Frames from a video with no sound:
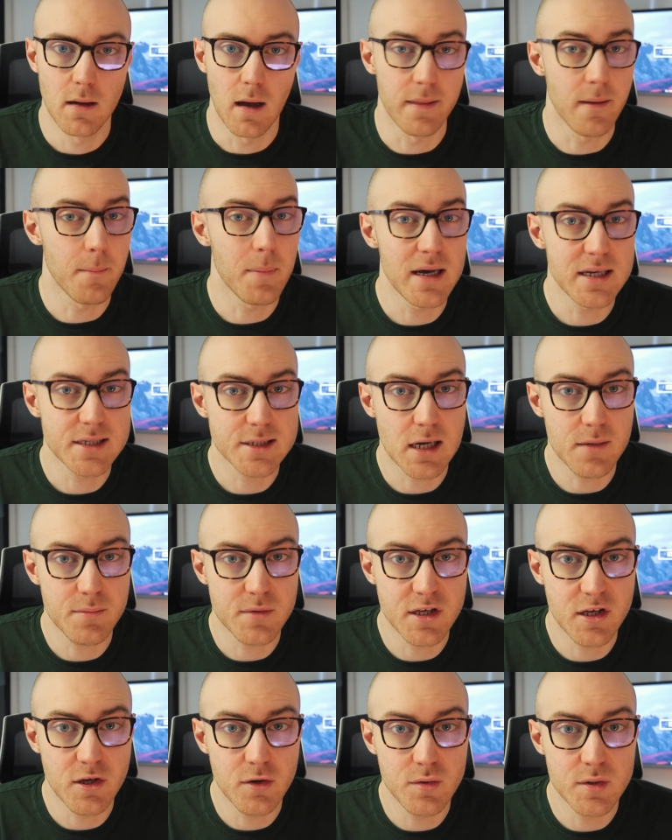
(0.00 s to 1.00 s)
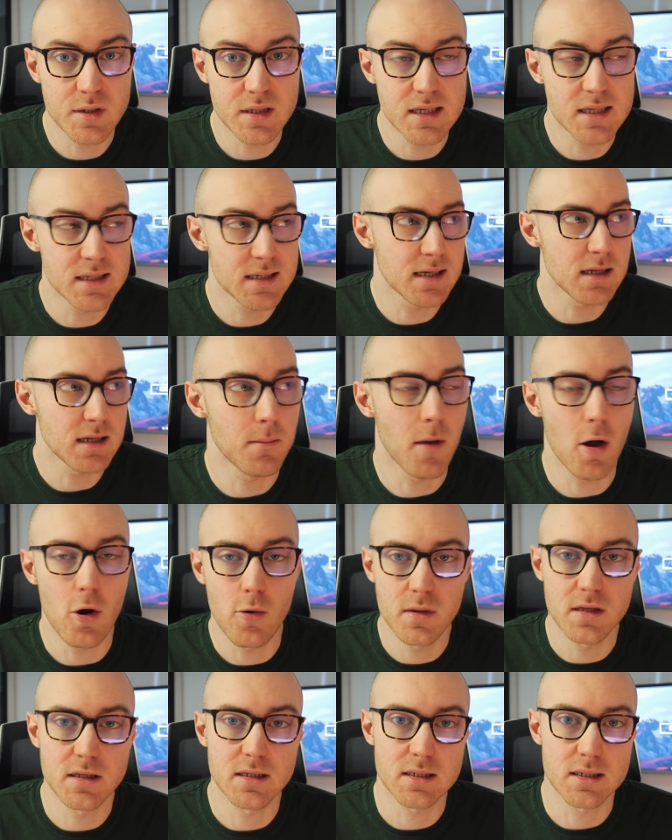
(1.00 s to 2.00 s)
And the best time to use these
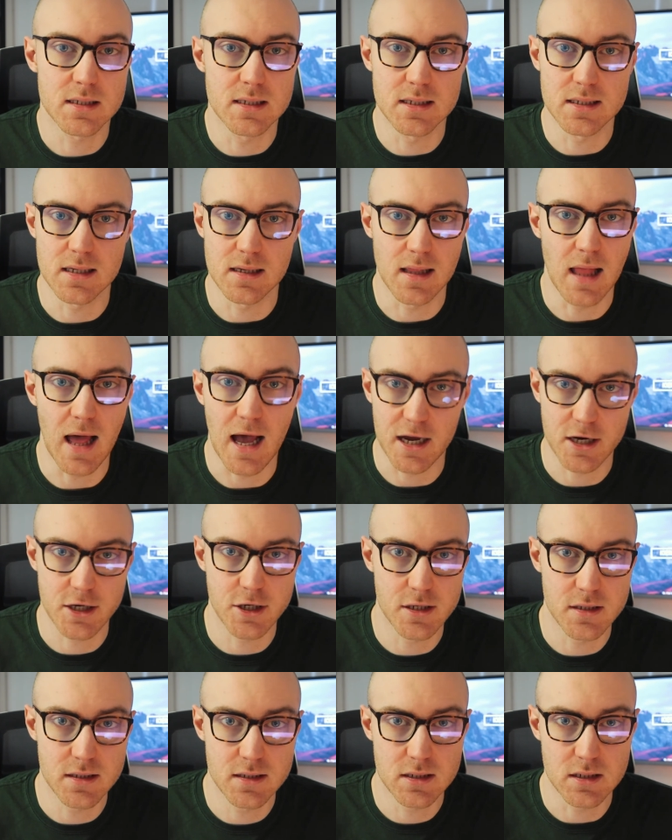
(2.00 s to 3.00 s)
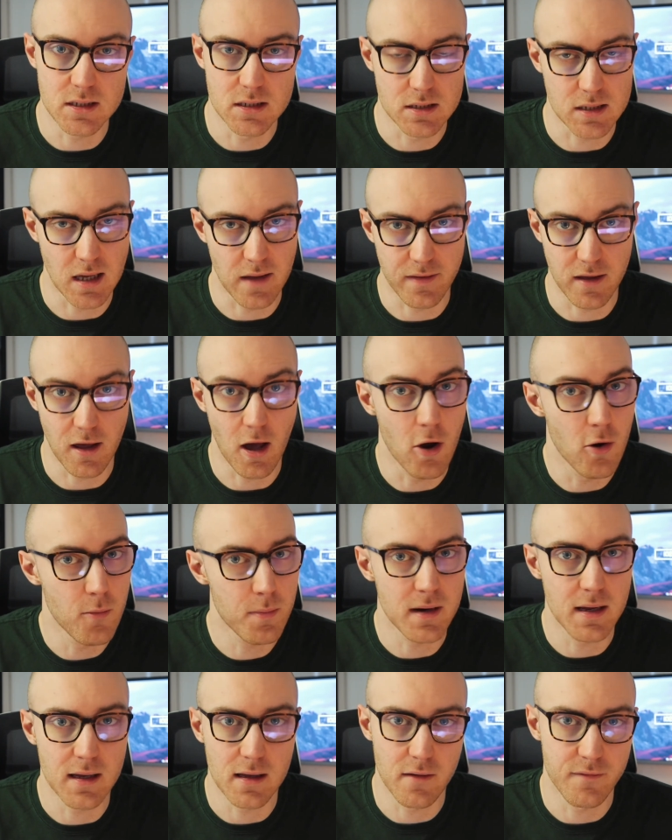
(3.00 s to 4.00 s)
moments, these little actions, is at the
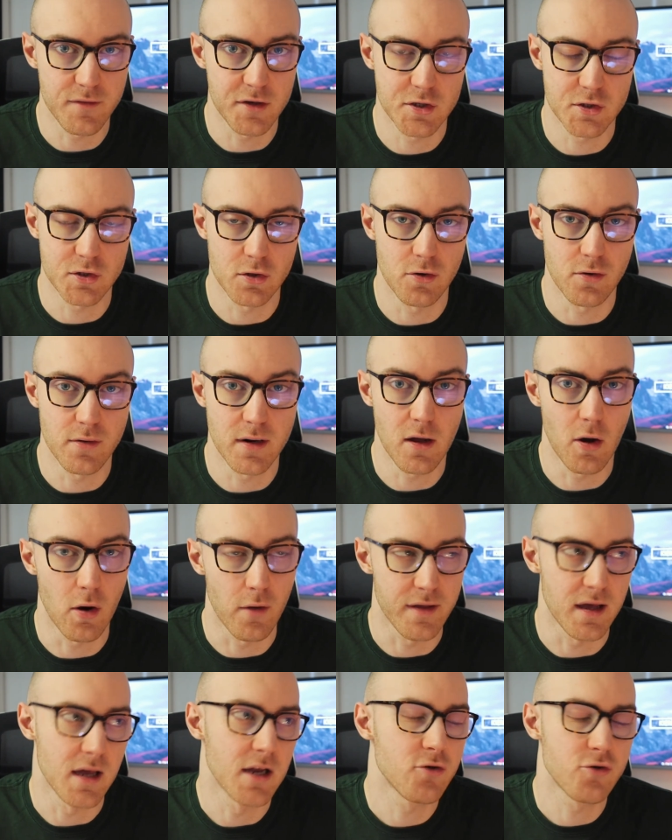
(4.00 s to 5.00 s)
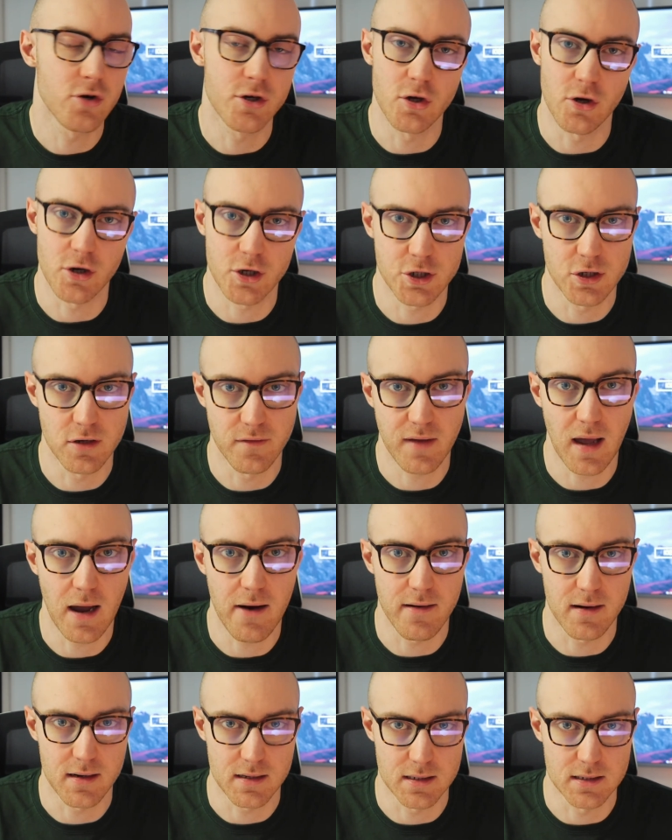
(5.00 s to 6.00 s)
opening of your story or the introduction of
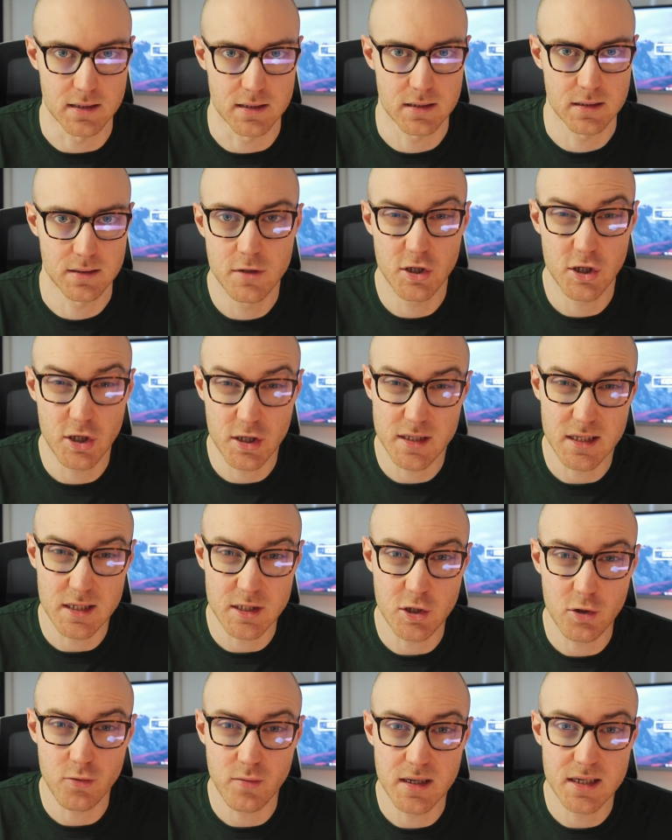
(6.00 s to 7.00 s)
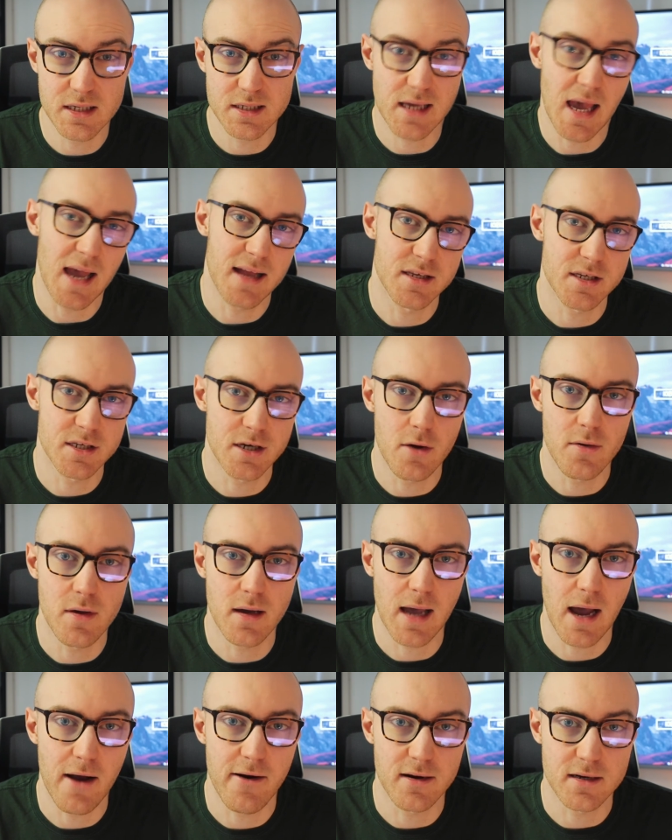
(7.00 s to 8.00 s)
characters. Just as your readers getting to know
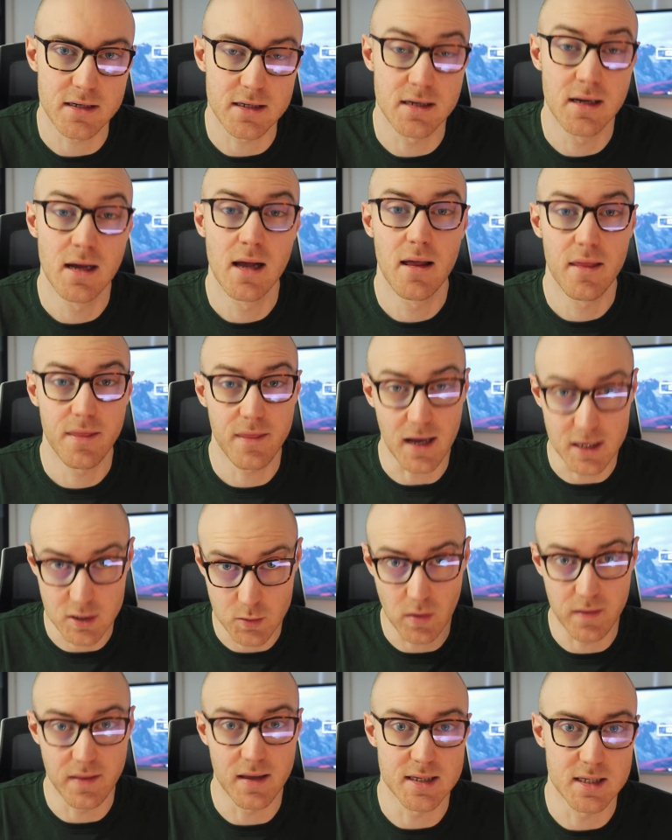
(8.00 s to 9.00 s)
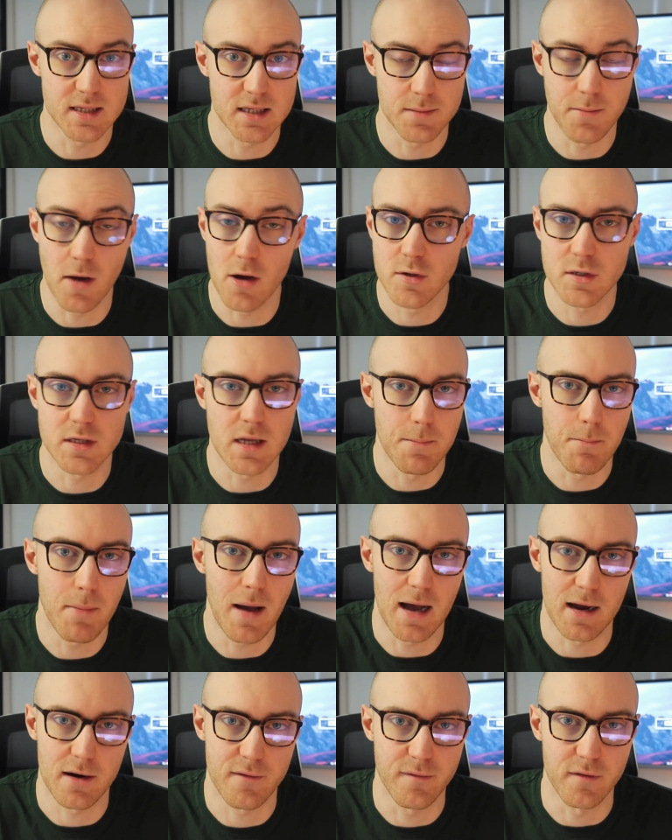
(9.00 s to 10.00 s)
your character, that's when this is the most
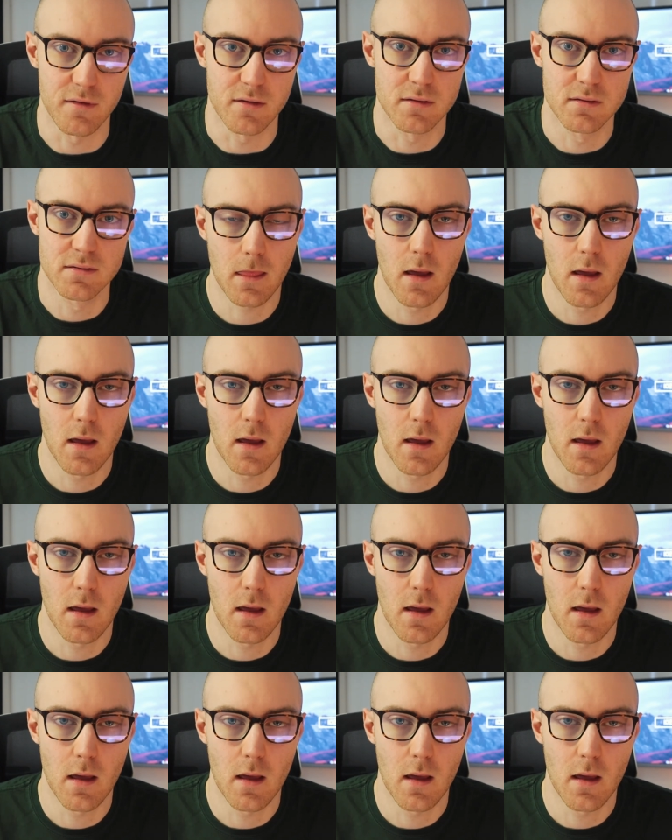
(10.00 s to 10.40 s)
impactful.